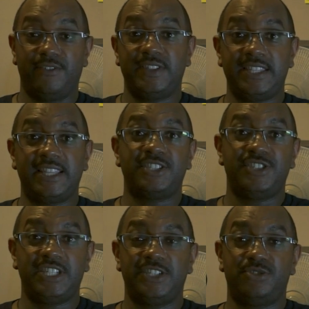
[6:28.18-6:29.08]
everything that
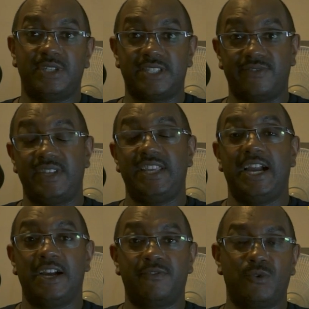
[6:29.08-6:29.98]
you need to do as a
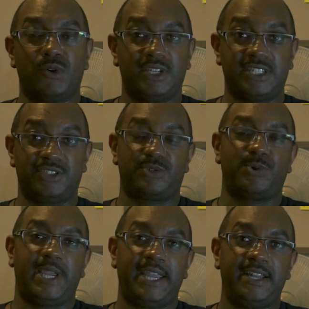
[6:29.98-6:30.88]
videographer or as a
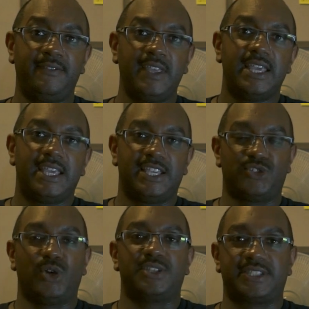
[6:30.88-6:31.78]
creative
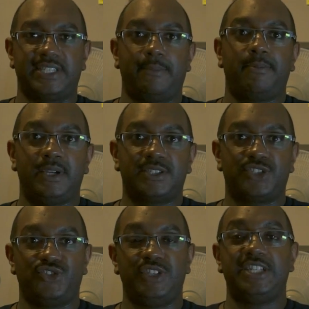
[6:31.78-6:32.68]
is all separate.
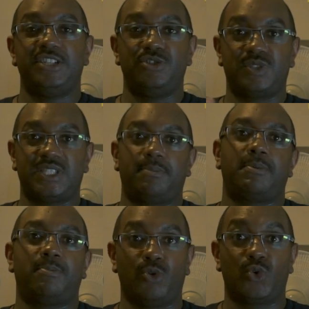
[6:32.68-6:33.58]
So you need to use
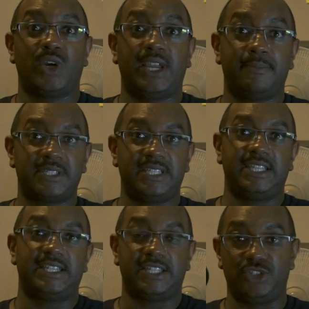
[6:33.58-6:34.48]
separate programs to
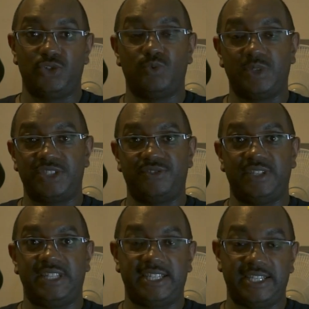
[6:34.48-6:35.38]
do what you
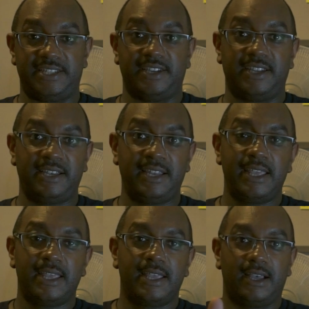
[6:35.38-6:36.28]
need to get done
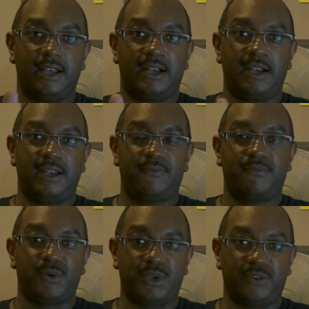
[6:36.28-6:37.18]

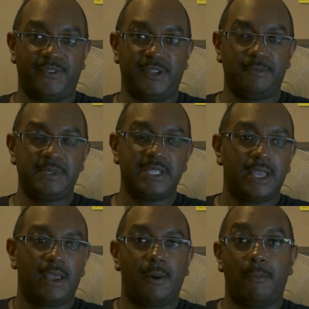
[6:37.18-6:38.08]
for your films.
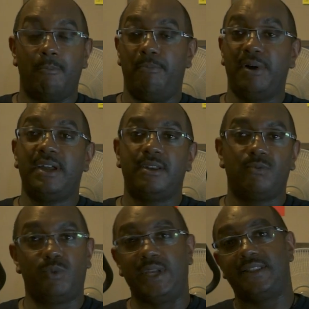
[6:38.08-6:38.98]
But
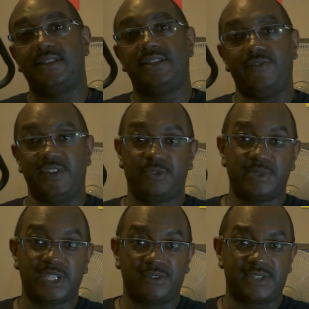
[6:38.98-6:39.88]
with DaVinci
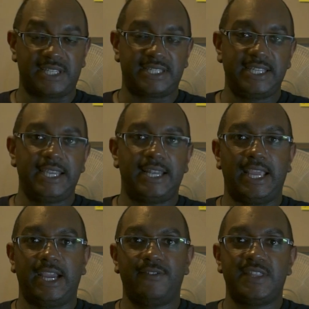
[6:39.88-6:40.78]
Resolve 16,
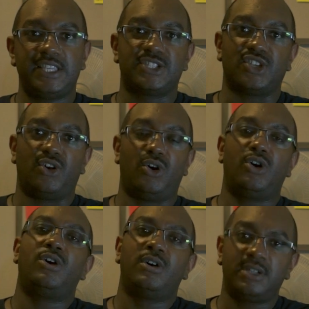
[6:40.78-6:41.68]
everything's
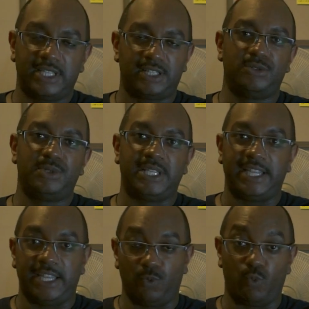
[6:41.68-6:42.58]
all
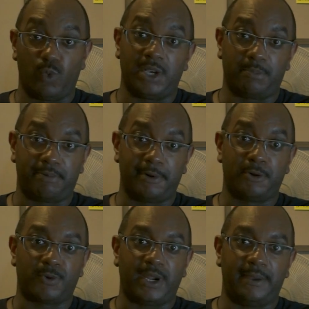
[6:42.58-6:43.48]
included in one
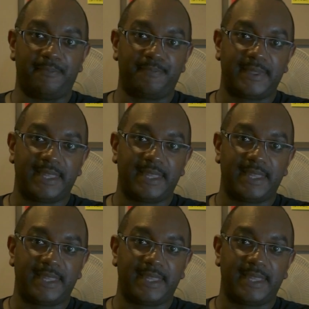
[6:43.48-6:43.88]
program.